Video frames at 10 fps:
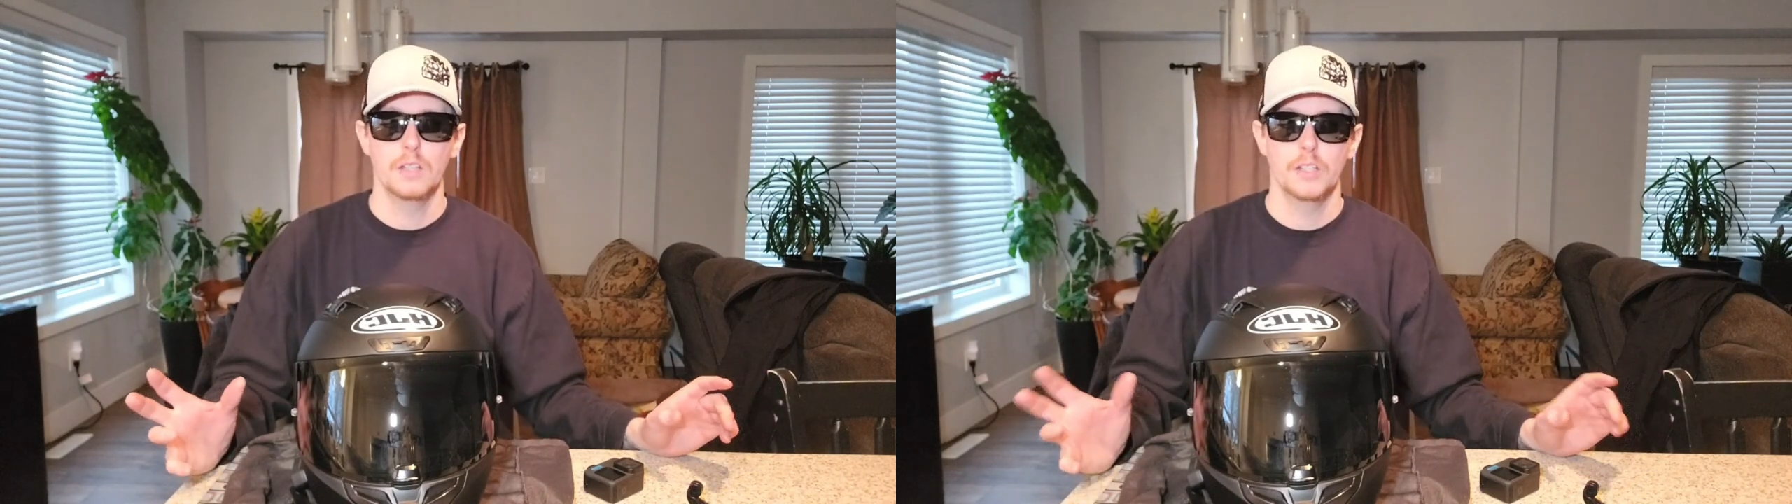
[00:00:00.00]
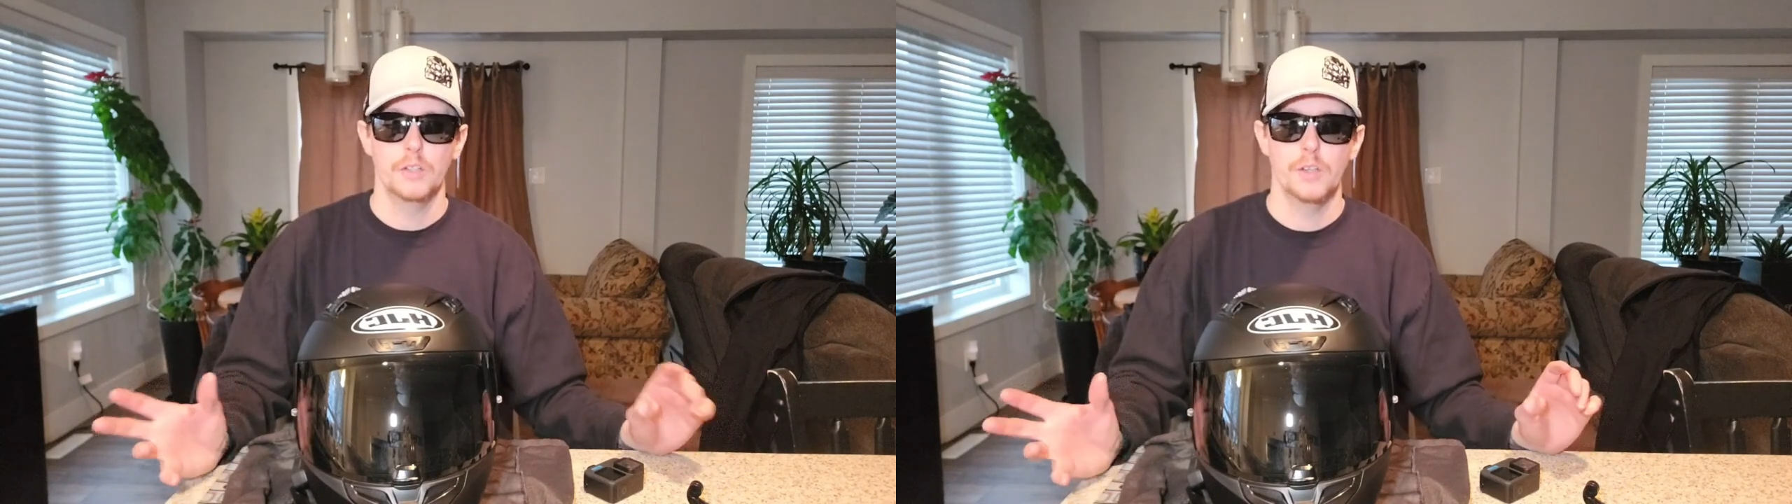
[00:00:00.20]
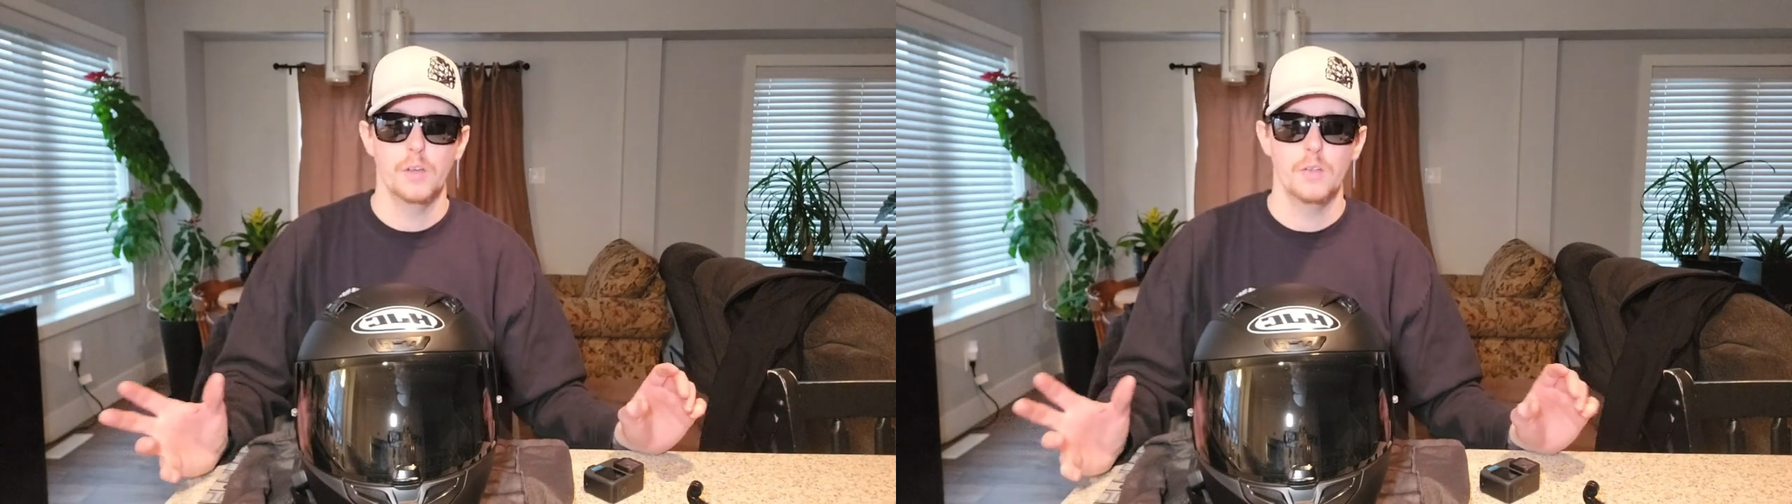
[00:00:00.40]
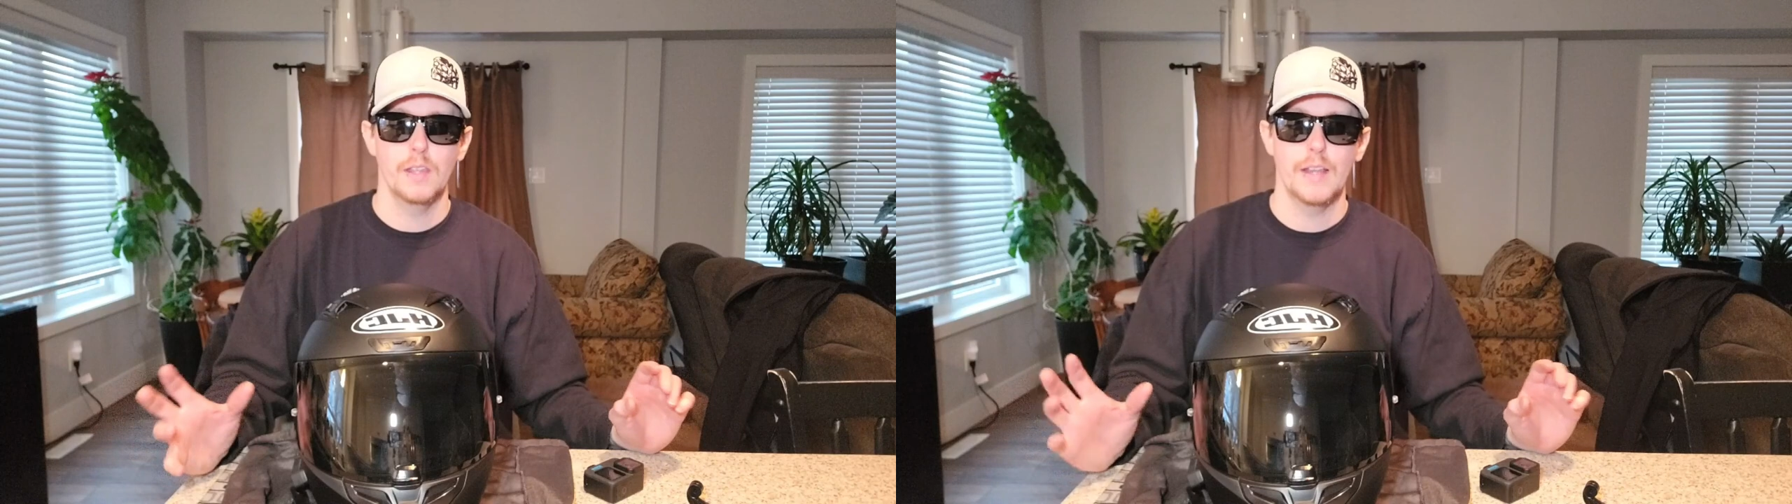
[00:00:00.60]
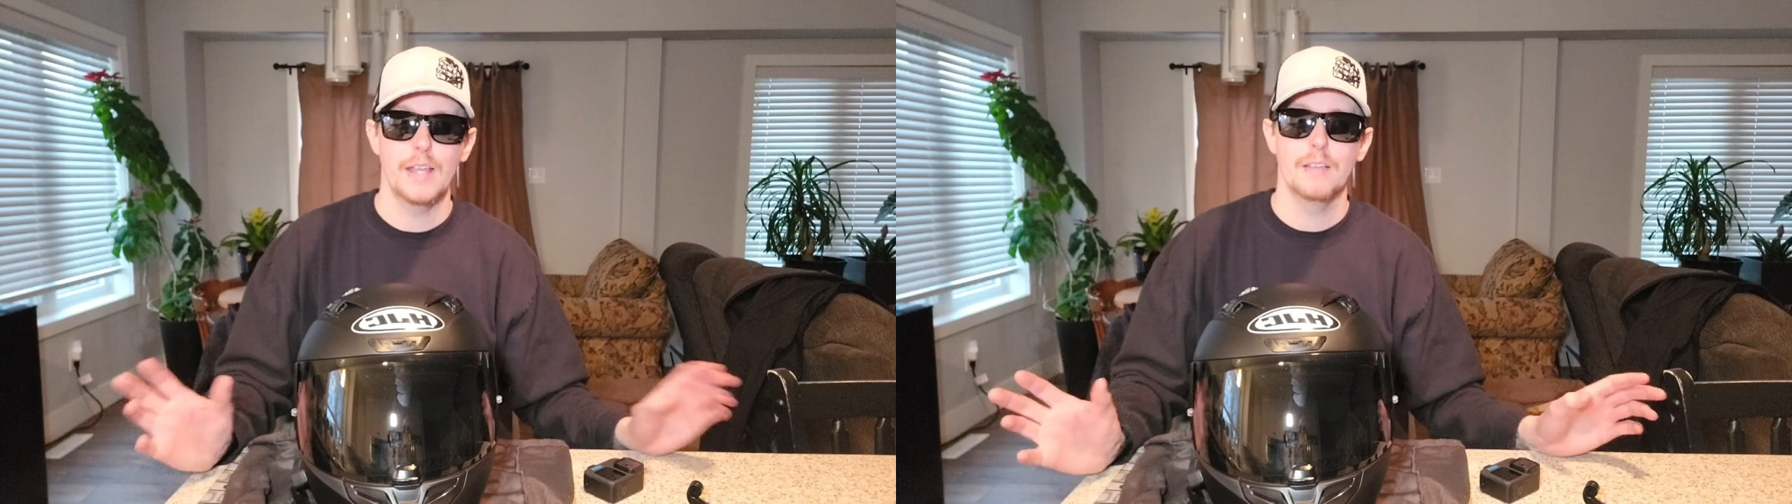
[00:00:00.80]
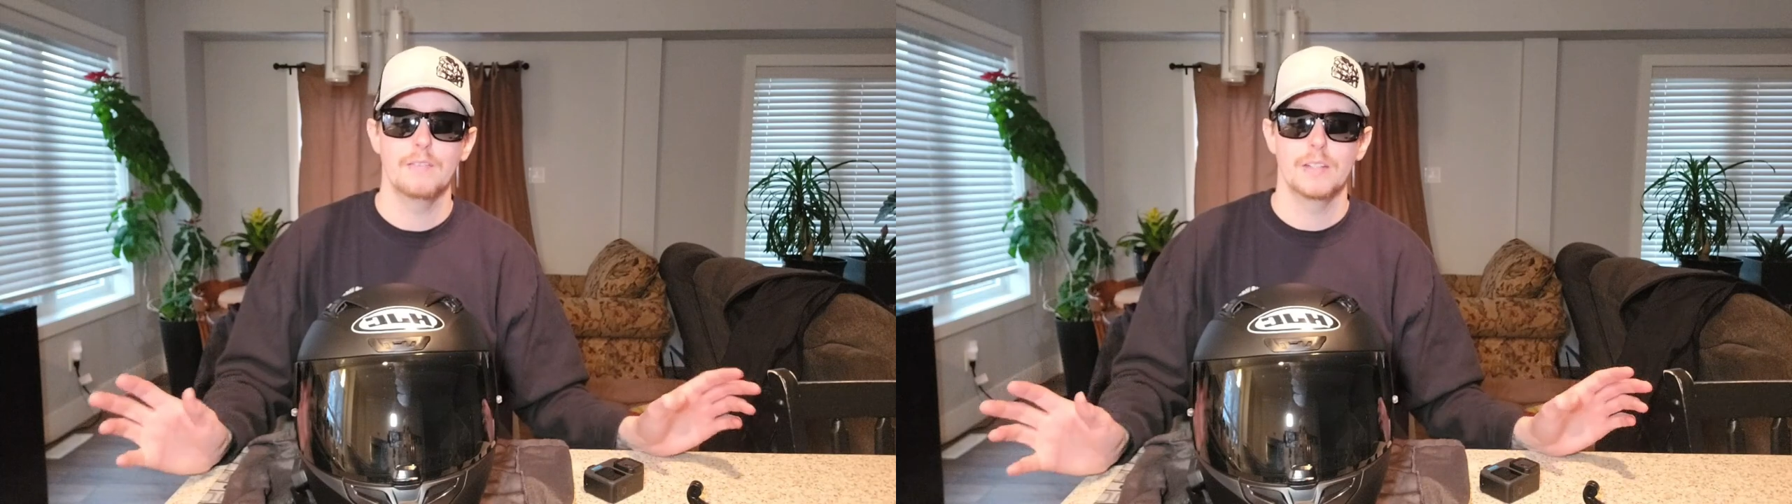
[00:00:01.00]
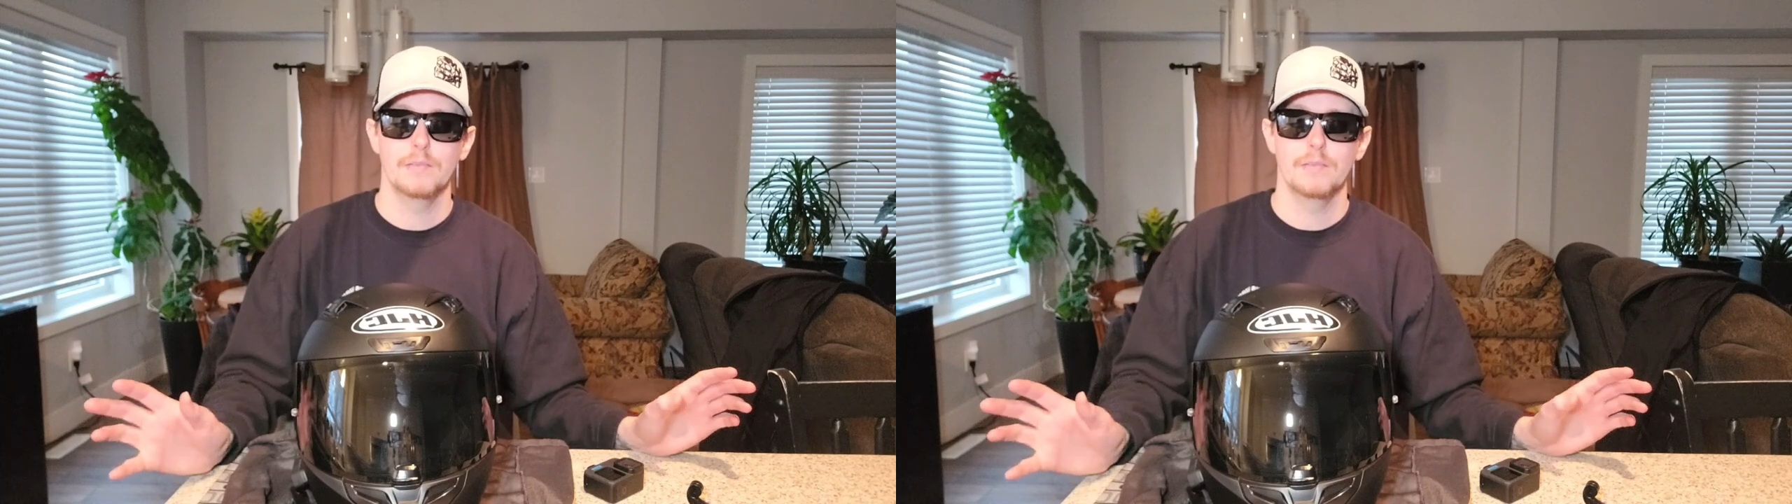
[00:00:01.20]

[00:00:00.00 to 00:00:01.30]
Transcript: you know that I haven't